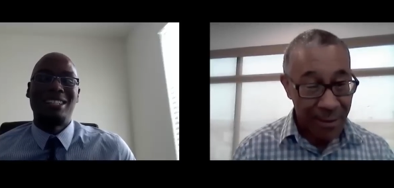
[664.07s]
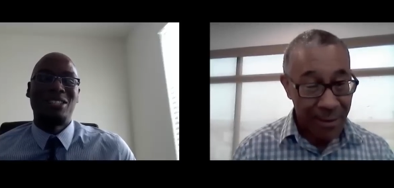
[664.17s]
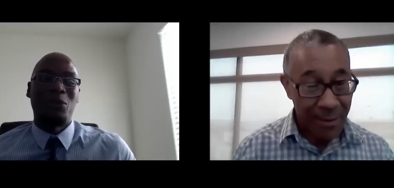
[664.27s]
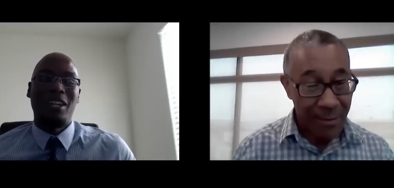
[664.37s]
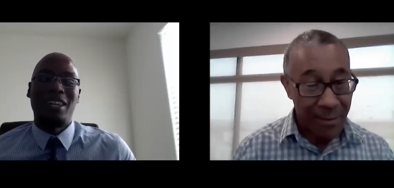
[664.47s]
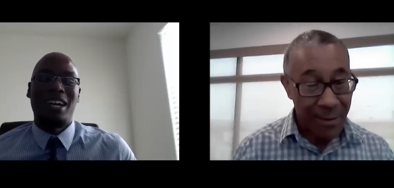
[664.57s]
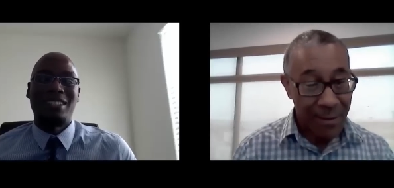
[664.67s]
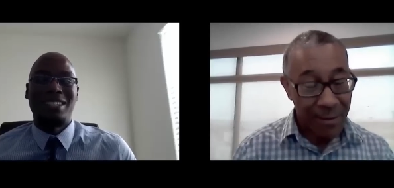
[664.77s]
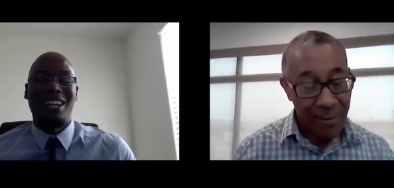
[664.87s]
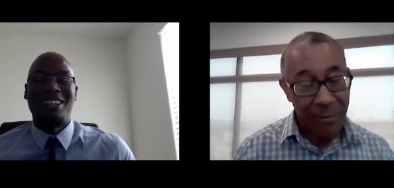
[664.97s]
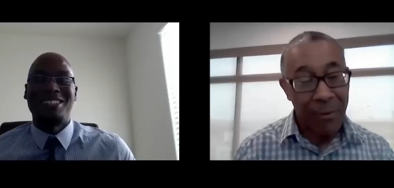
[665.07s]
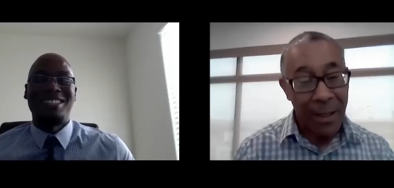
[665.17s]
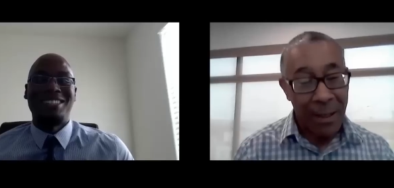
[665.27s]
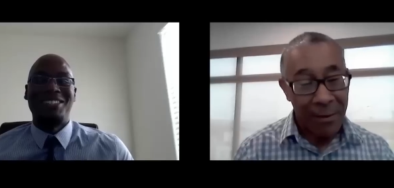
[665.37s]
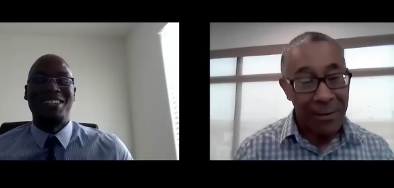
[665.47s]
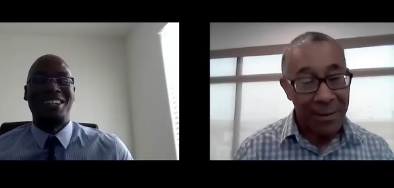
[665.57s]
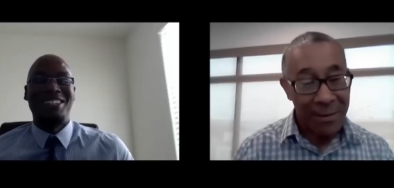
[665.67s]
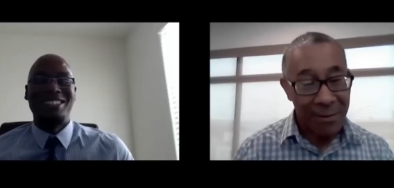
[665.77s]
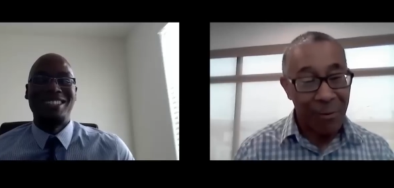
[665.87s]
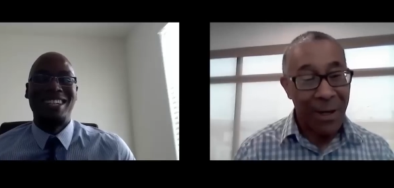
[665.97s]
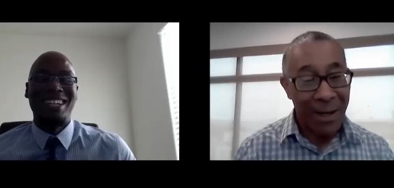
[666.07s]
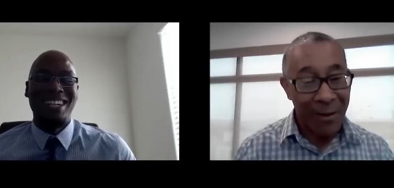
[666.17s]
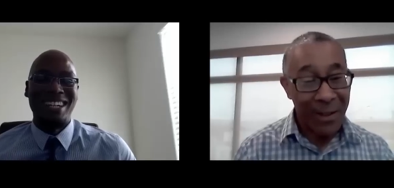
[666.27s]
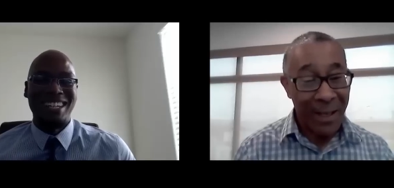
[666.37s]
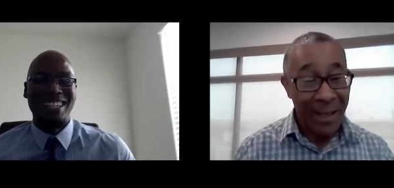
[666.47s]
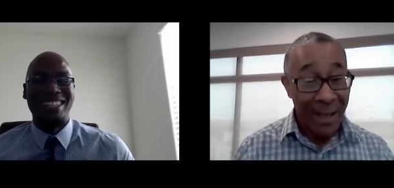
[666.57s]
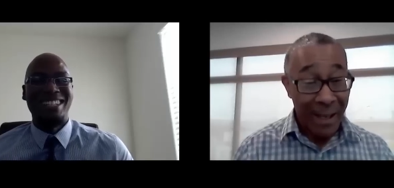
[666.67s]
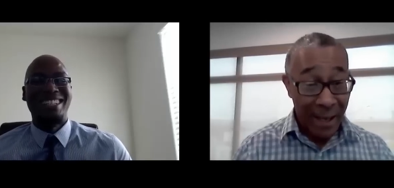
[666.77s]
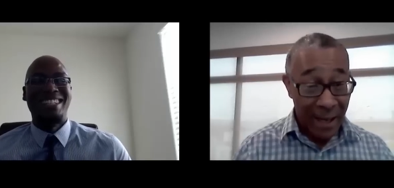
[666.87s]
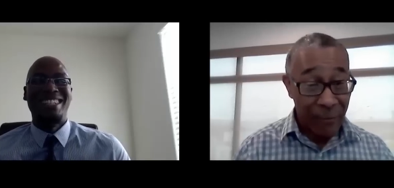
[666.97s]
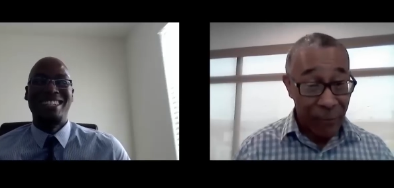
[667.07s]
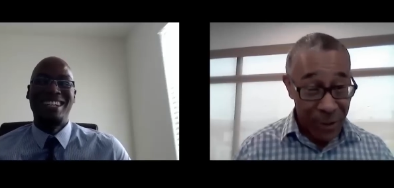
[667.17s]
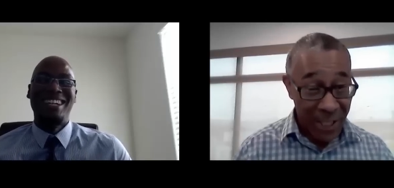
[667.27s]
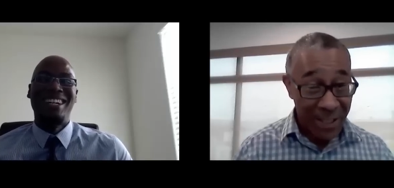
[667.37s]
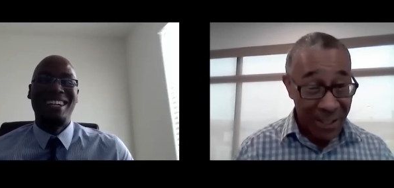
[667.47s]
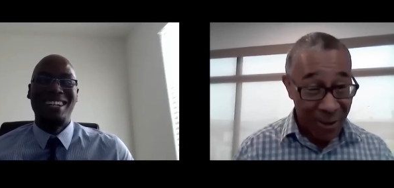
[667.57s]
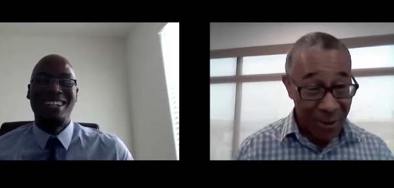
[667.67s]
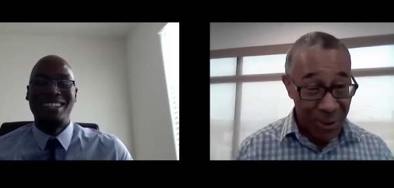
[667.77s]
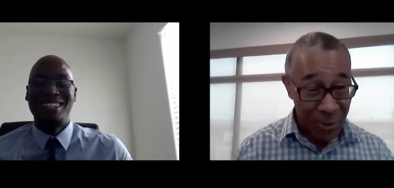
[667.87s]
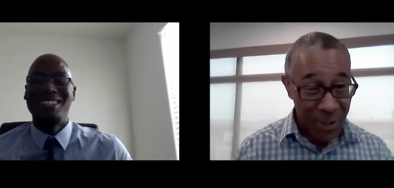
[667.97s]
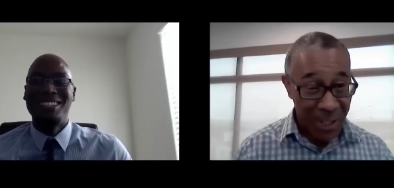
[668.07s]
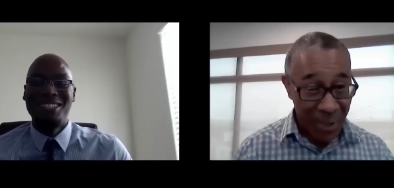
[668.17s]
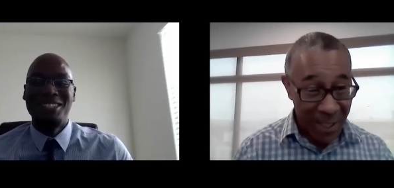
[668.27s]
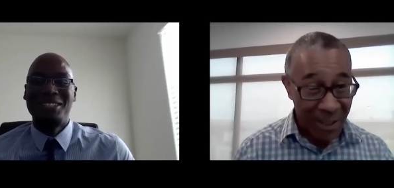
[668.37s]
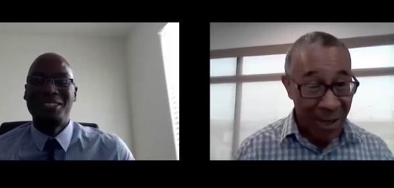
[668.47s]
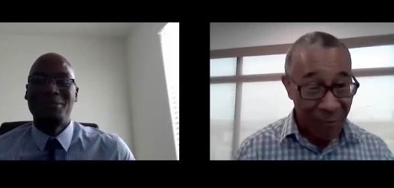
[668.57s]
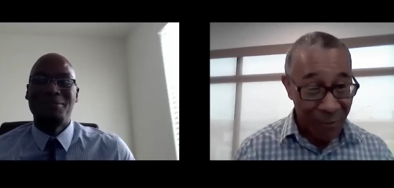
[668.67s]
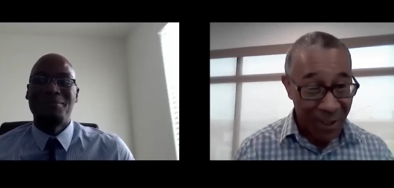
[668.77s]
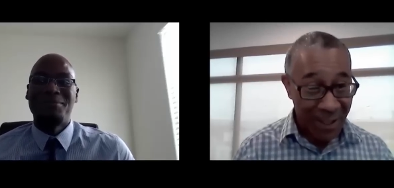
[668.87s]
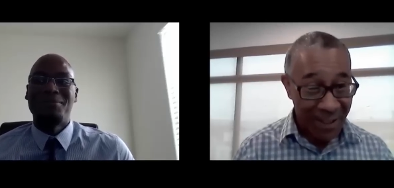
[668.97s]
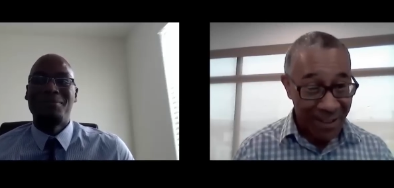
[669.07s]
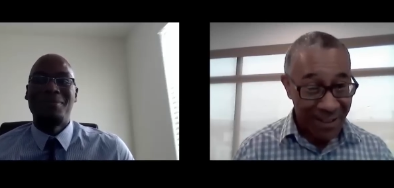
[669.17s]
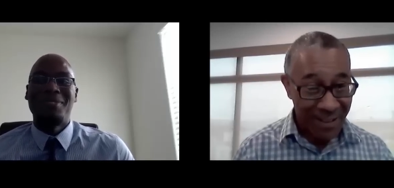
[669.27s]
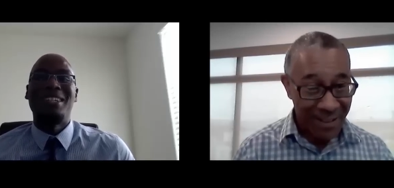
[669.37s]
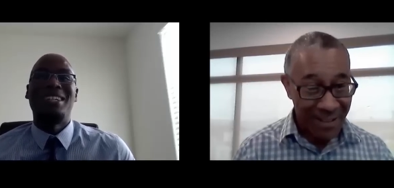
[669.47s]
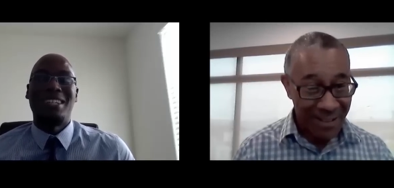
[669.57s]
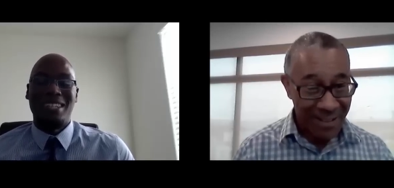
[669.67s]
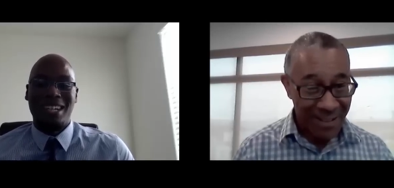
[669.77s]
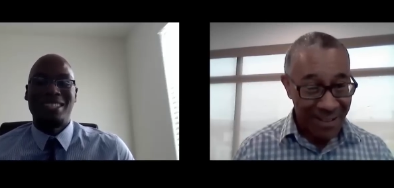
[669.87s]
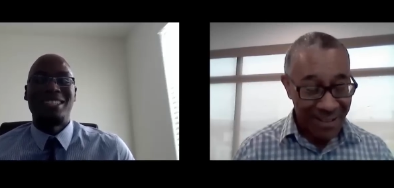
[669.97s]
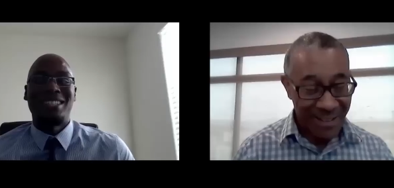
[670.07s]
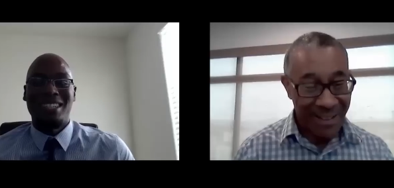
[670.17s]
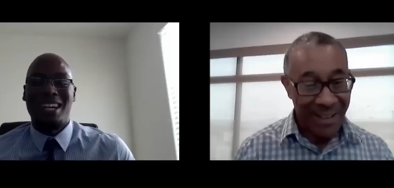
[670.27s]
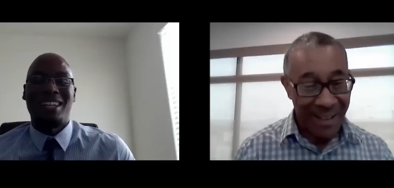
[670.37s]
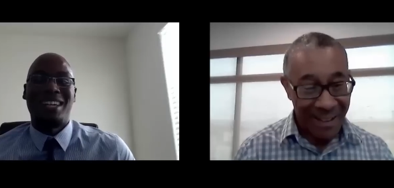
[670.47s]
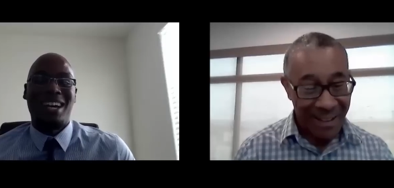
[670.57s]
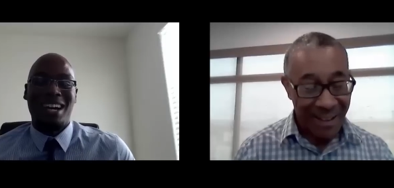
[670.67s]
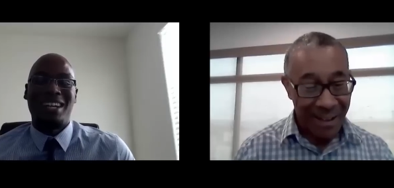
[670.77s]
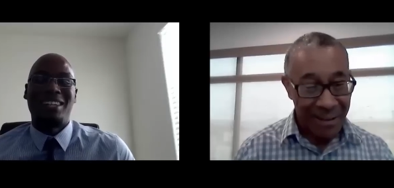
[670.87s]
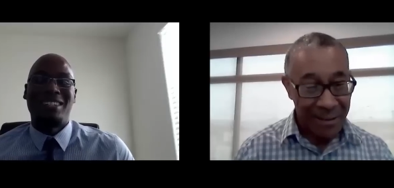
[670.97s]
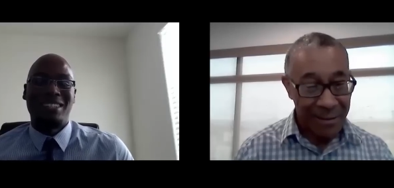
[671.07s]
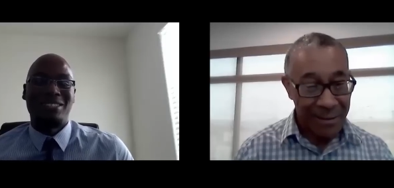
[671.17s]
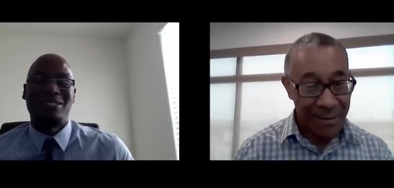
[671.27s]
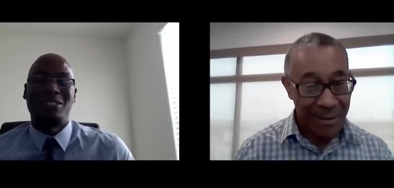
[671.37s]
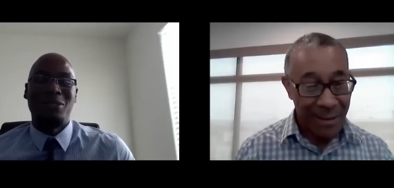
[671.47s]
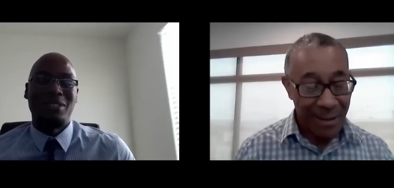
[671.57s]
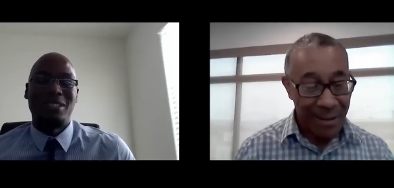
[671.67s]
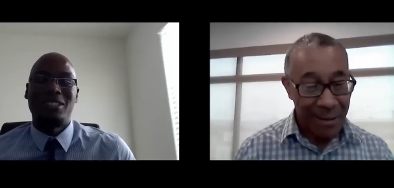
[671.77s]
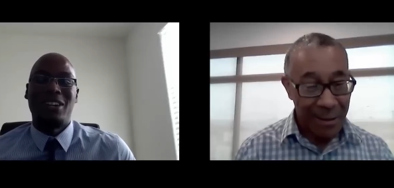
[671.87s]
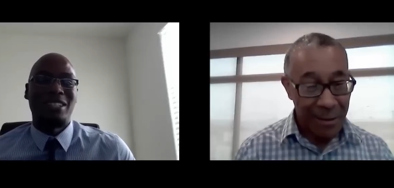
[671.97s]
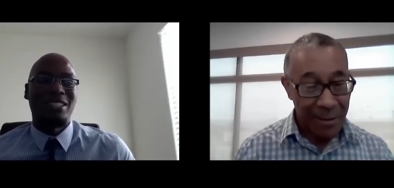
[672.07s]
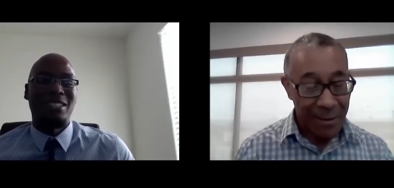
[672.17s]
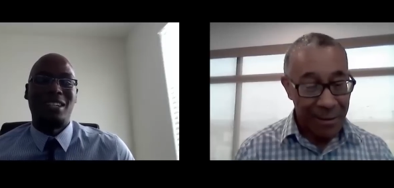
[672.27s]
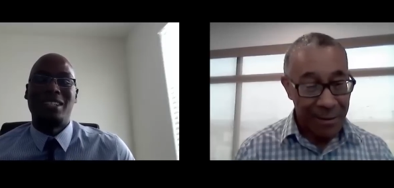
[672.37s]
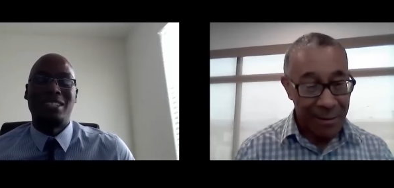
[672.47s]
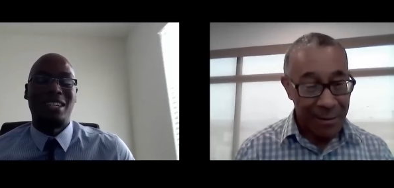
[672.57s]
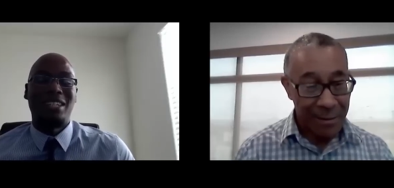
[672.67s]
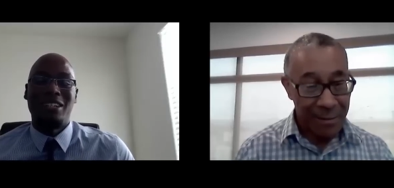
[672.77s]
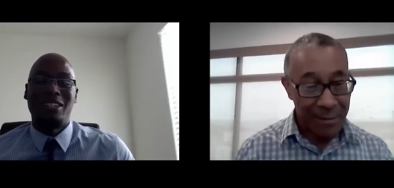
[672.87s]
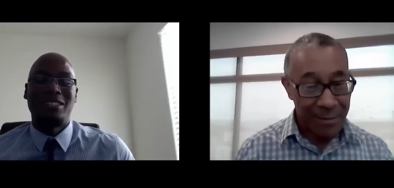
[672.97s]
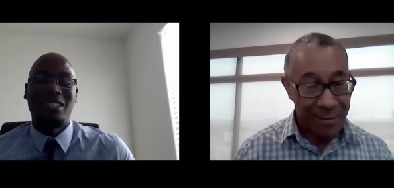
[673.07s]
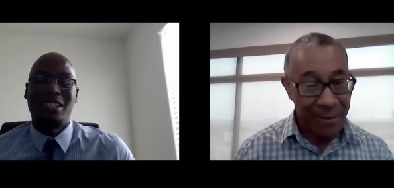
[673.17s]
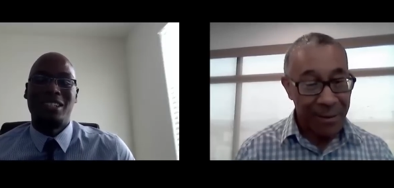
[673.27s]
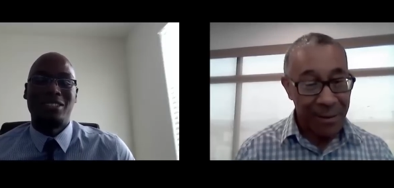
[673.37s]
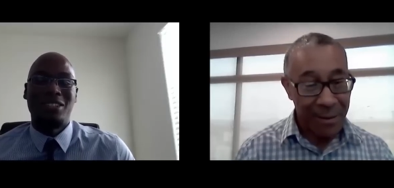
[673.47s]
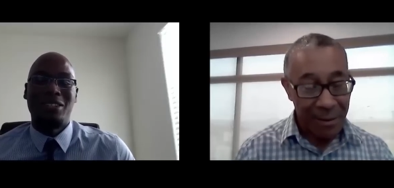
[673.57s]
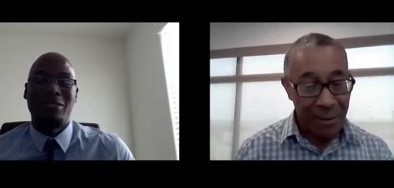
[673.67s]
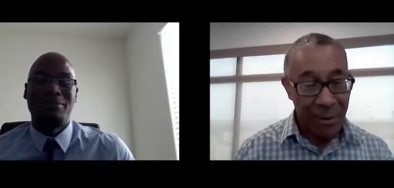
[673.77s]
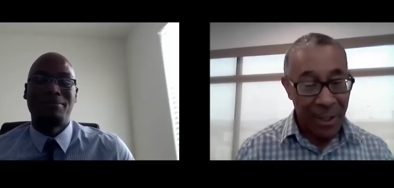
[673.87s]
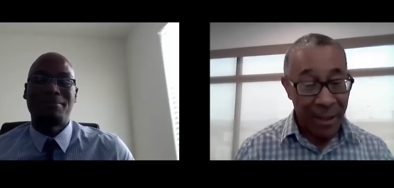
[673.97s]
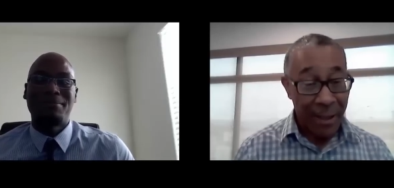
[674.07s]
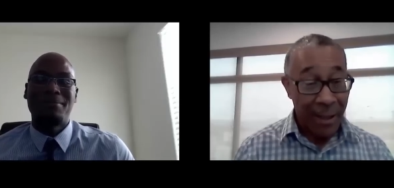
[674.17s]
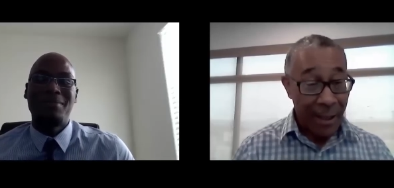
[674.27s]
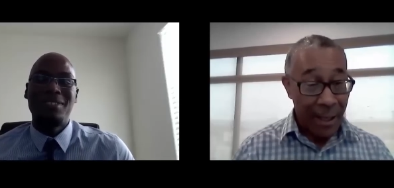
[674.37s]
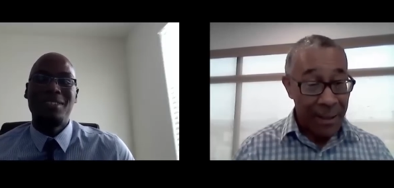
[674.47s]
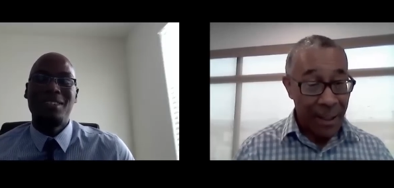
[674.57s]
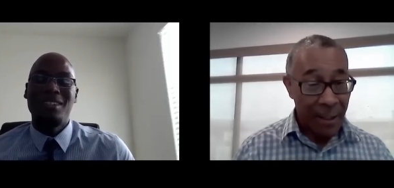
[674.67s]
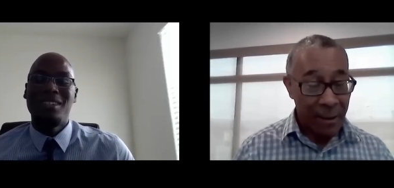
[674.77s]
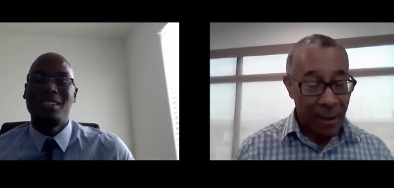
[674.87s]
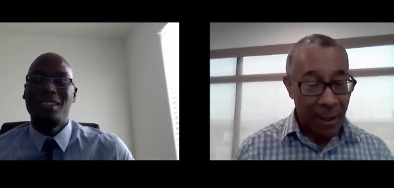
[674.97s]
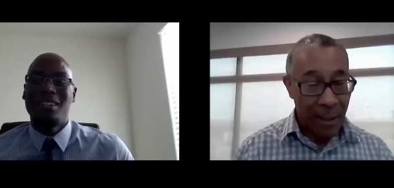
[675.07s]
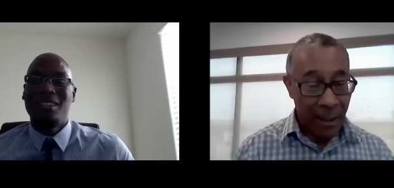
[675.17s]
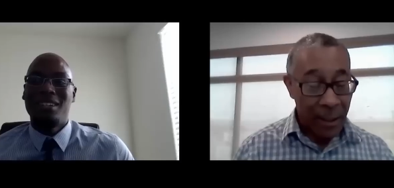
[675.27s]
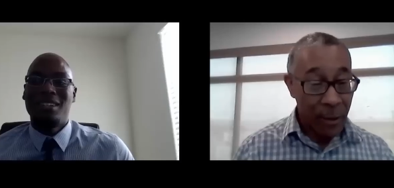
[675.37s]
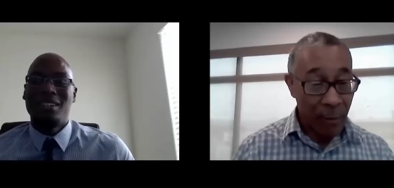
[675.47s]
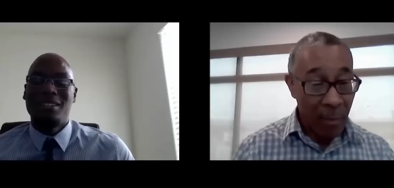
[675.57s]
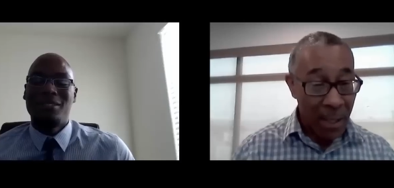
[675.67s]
Speaker 1: twenty thousand dollars in student loans. wow. Okay. And for ten years, you're trying to pay it off, right? Yes,
Speaker 2: exactly. Yeah, I yeah. started uh, ten years, ten years ago.
Speaker 1: Okay. And then uh, in three